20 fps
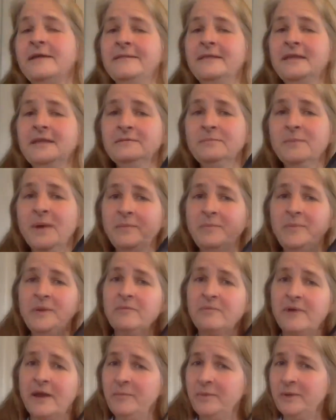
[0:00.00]
These might be
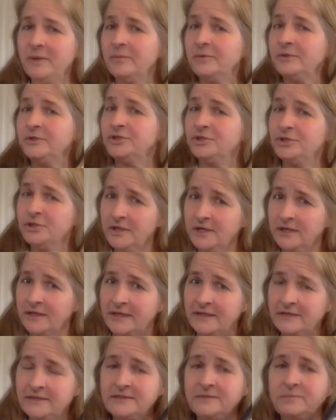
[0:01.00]
reputable
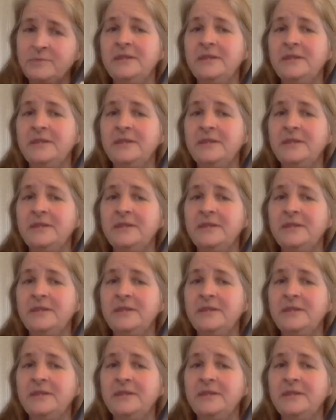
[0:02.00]
journalists,